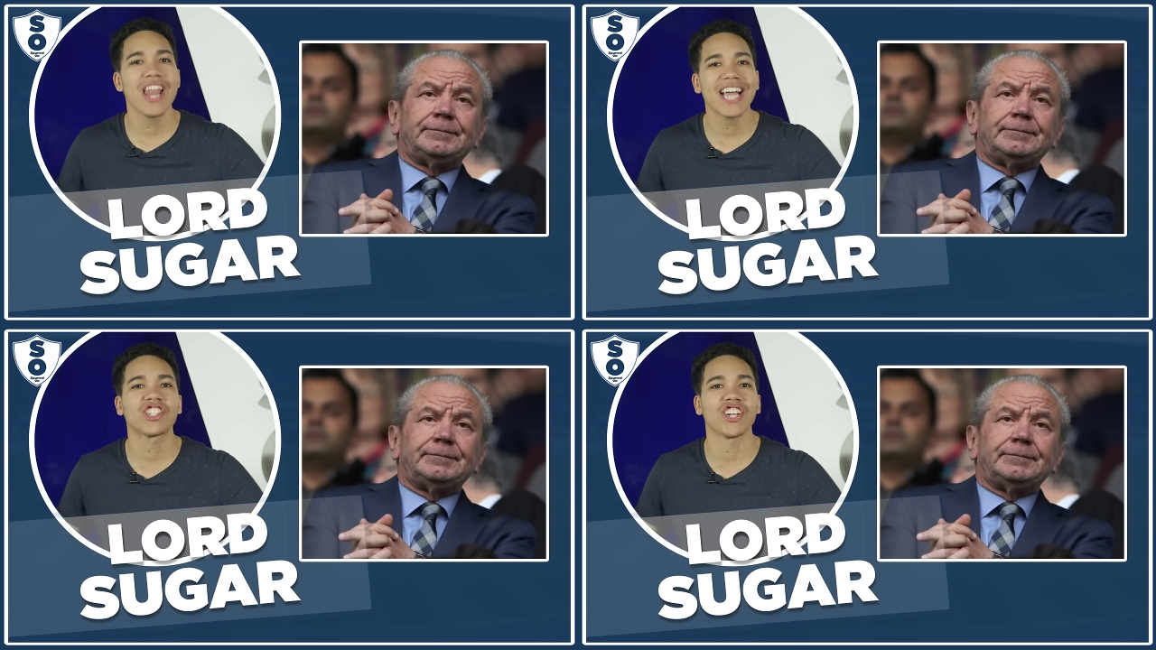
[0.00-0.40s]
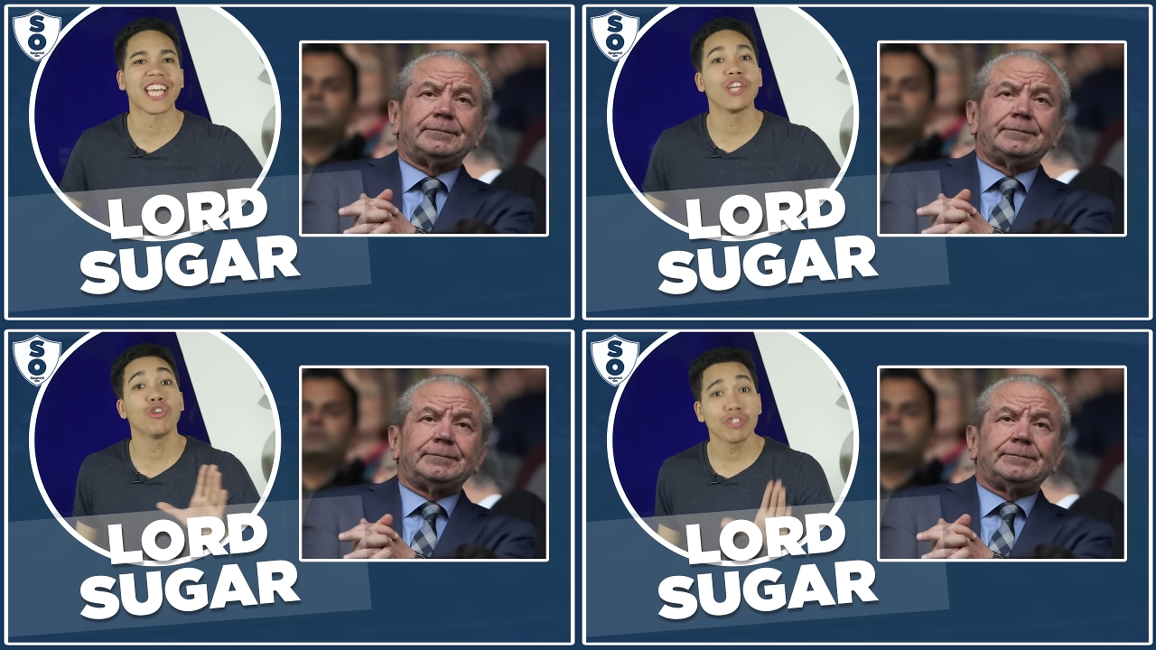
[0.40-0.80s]
Speaker 1: legend.
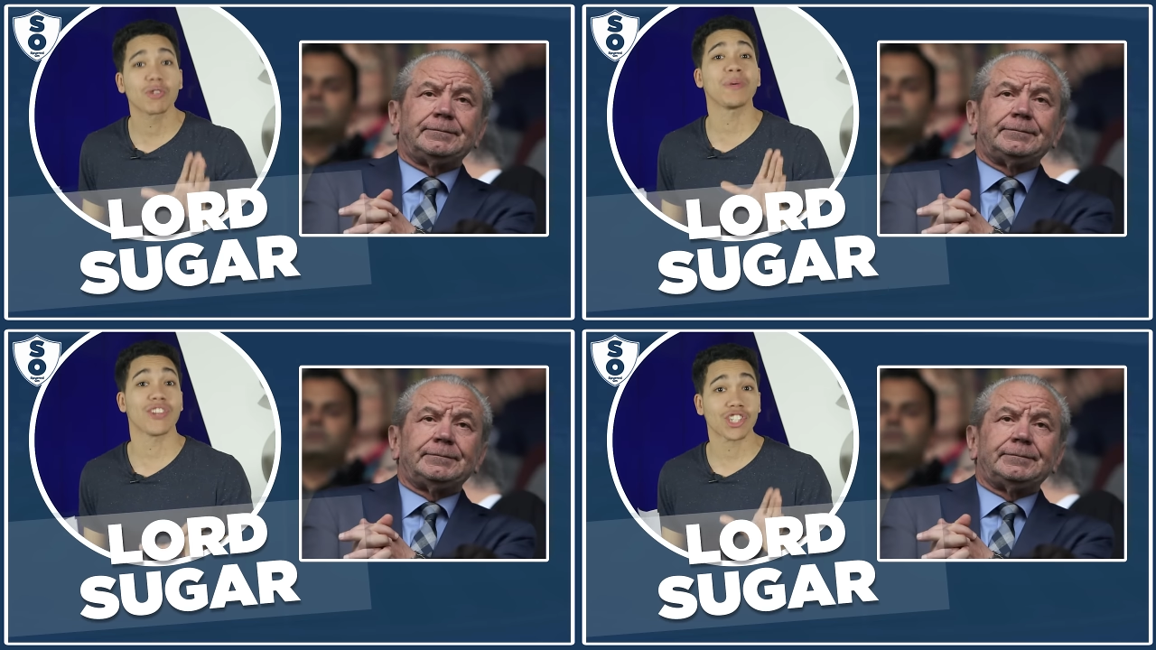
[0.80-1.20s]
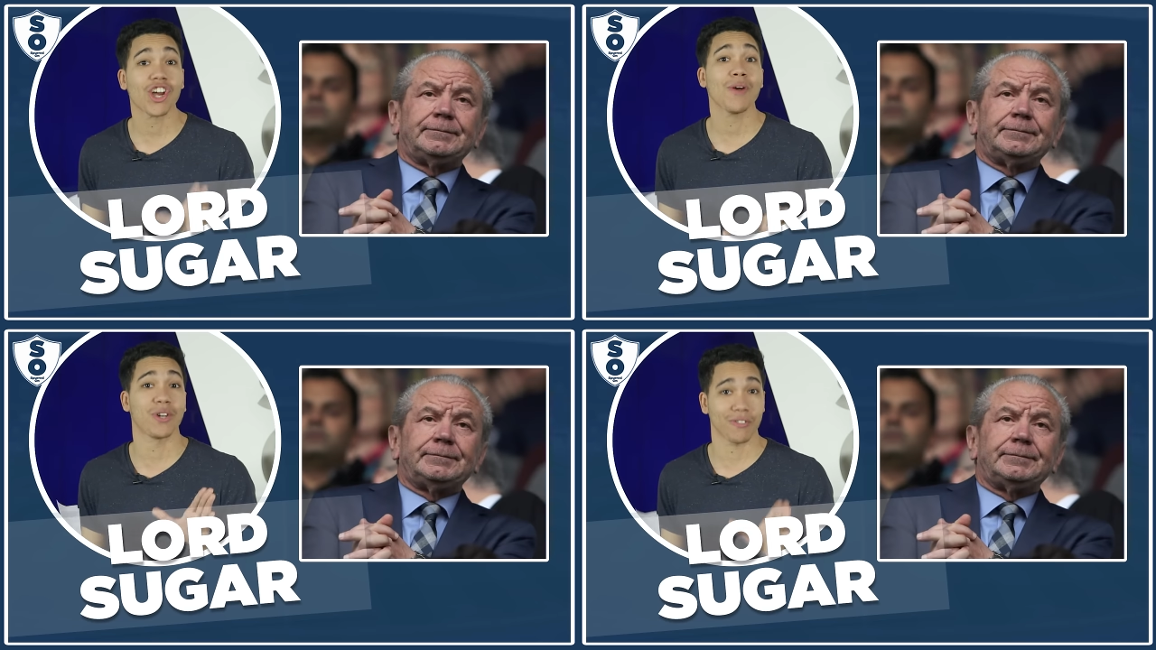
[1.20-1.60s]
He used to be the
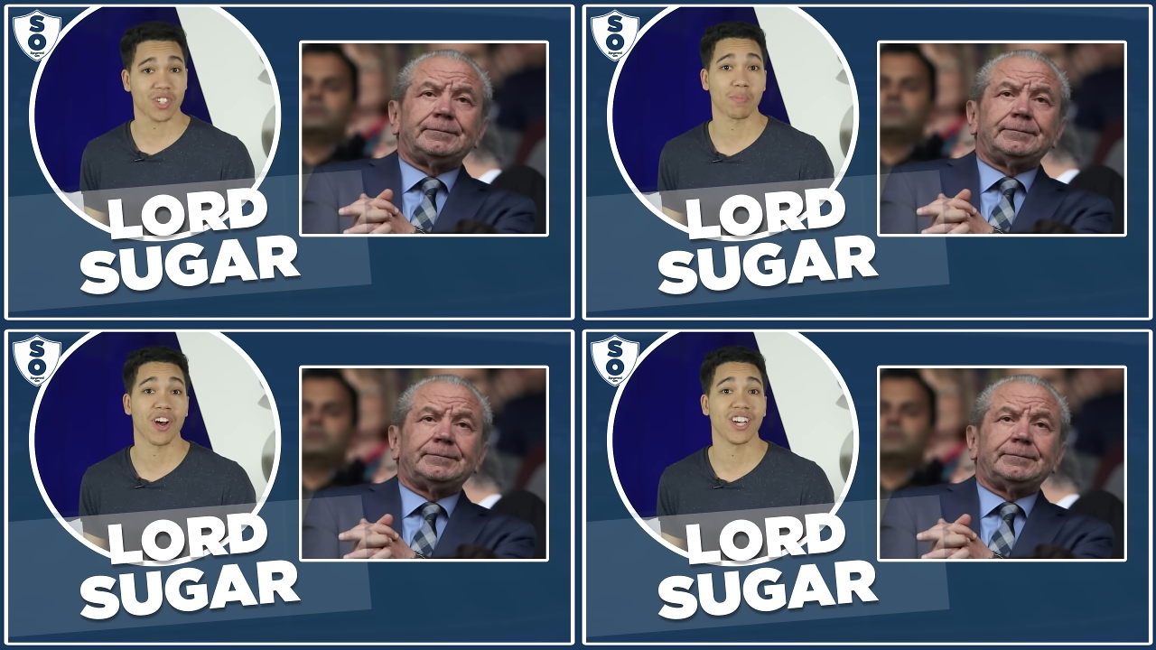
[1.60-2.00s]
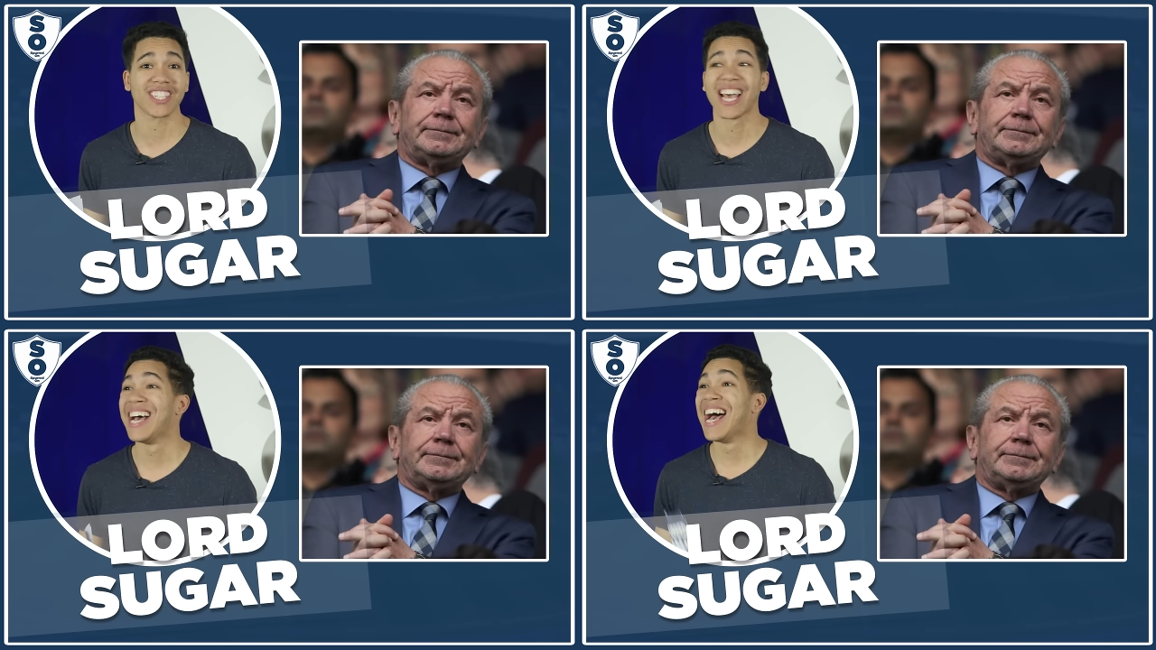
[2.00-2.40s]
chairman of Spurs,